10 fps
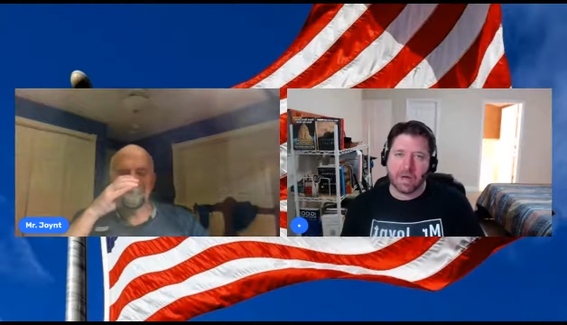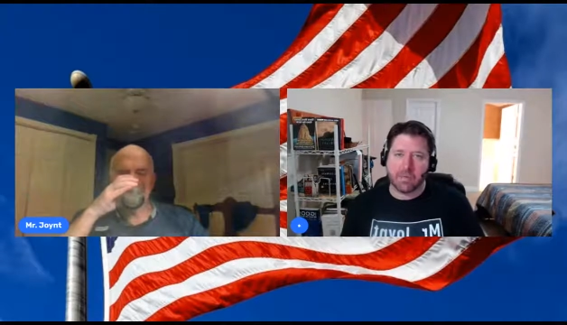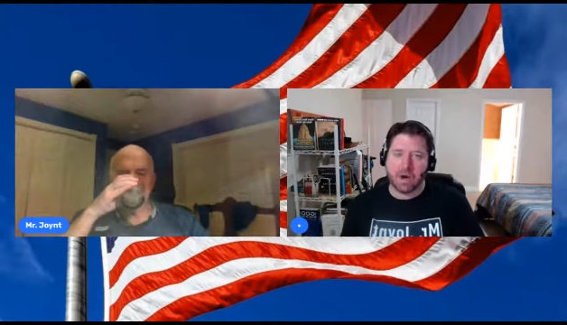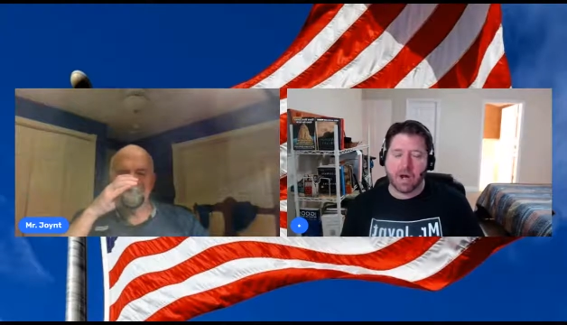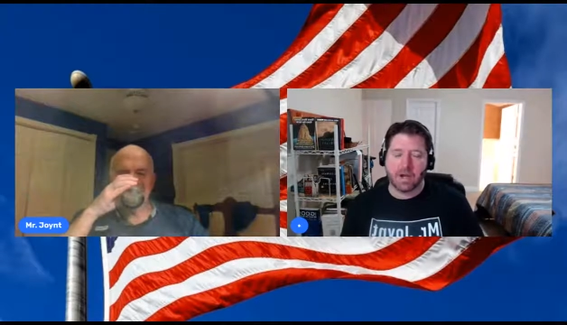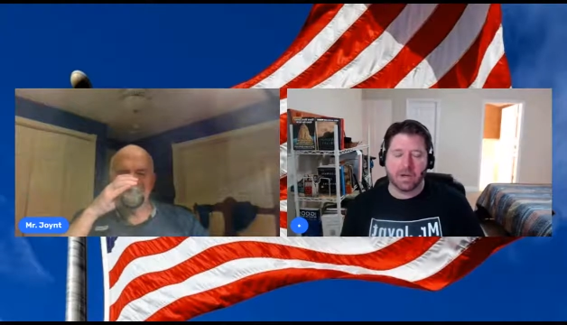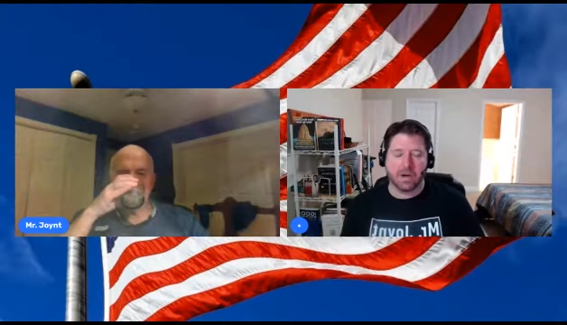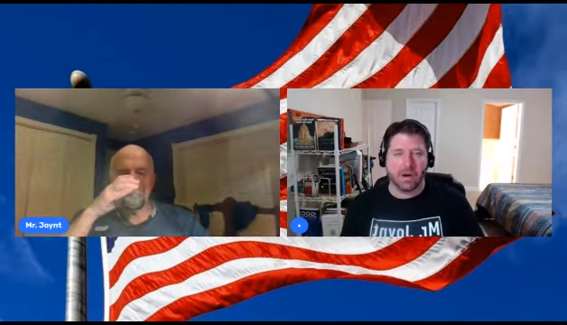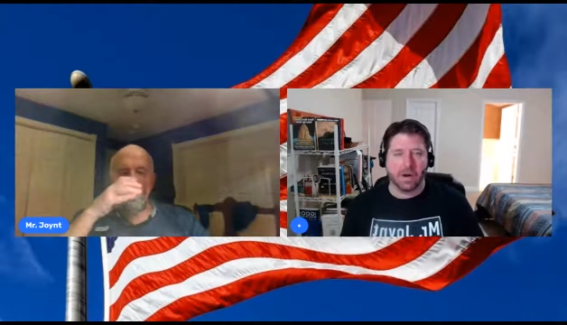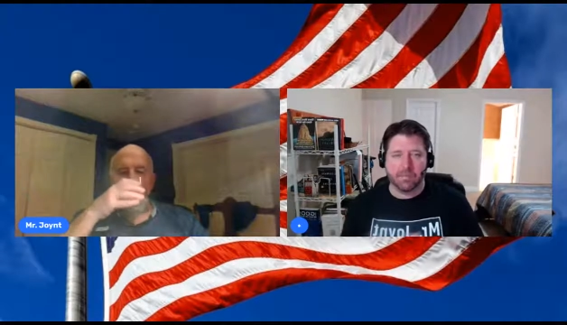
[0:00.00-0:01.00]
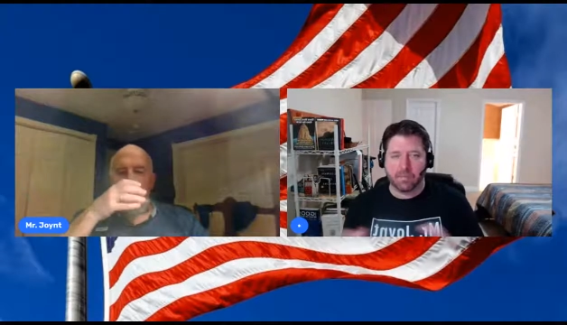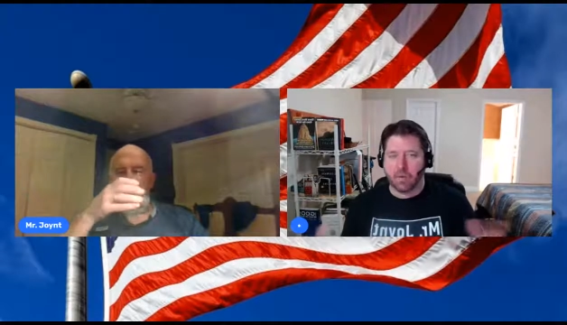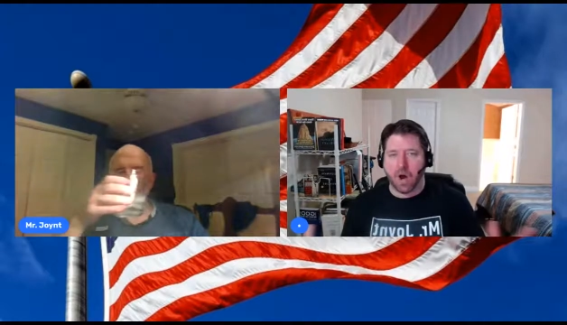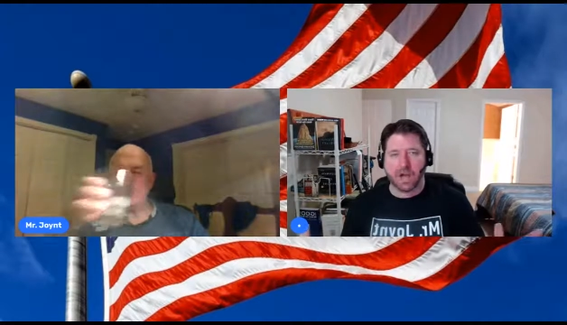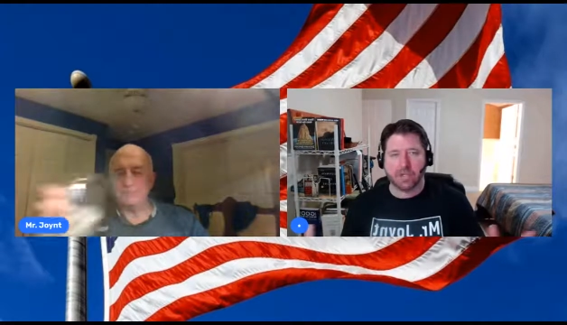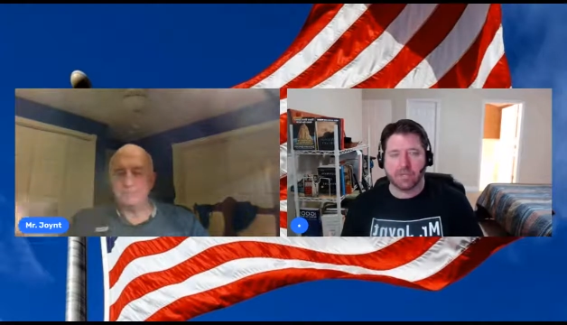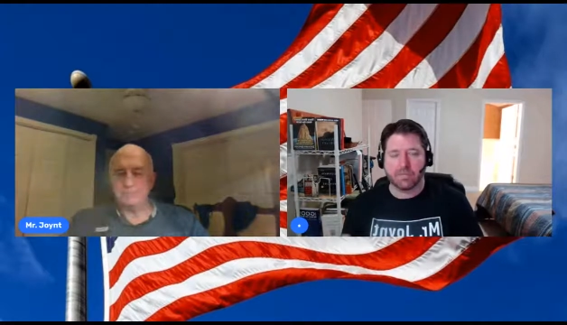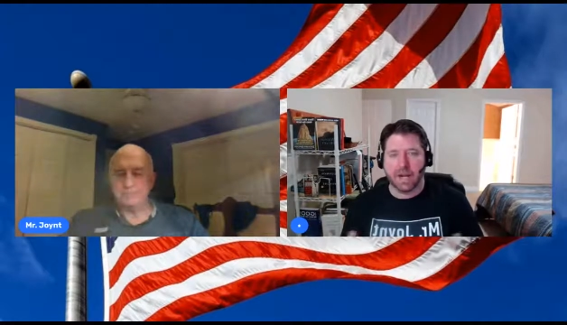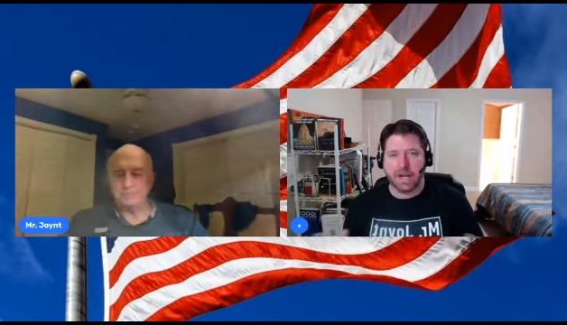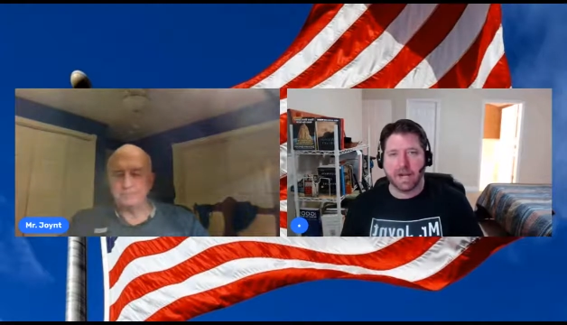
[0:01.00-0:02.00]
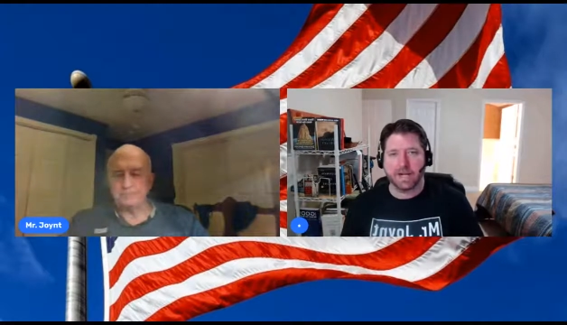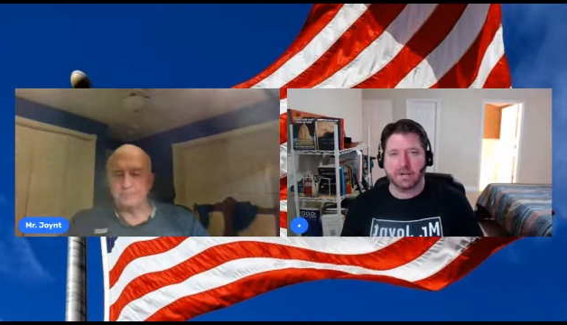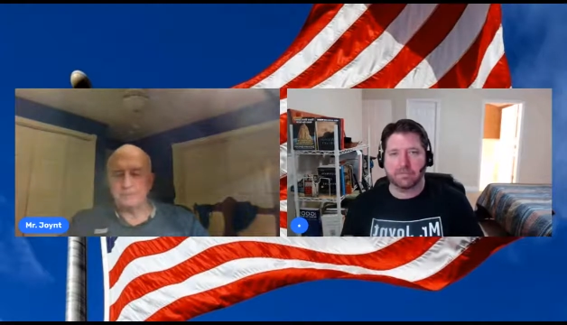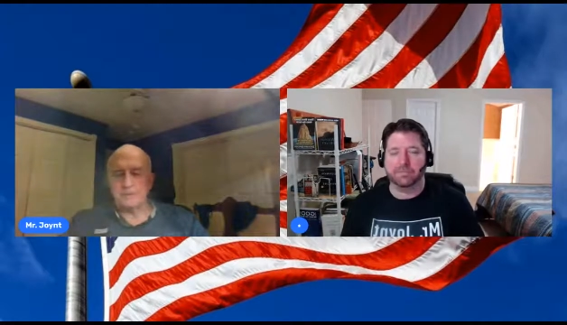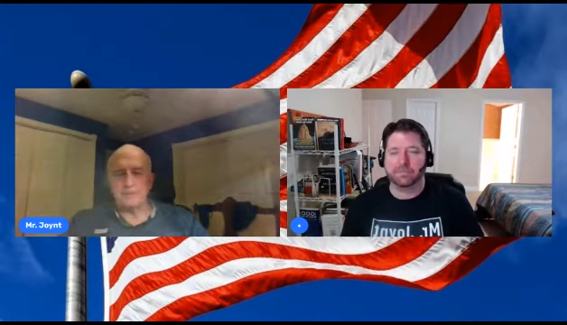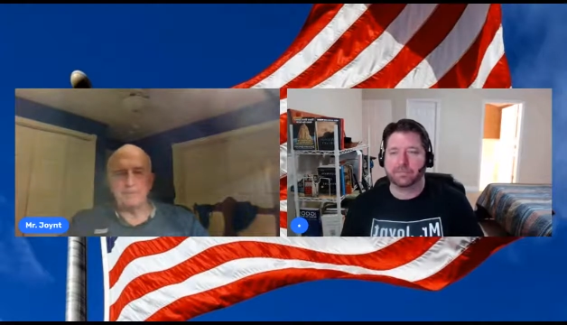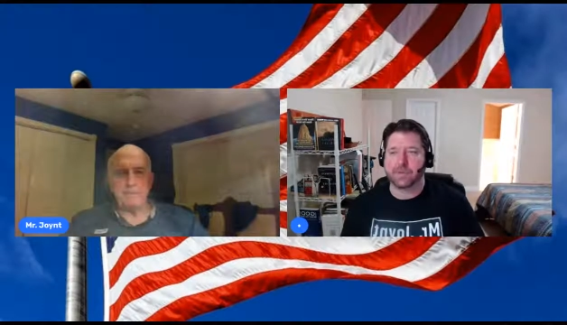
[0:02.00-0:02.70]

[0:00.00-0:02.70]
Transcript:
Speaker 1: I watch, you know, I watch them, I edit them.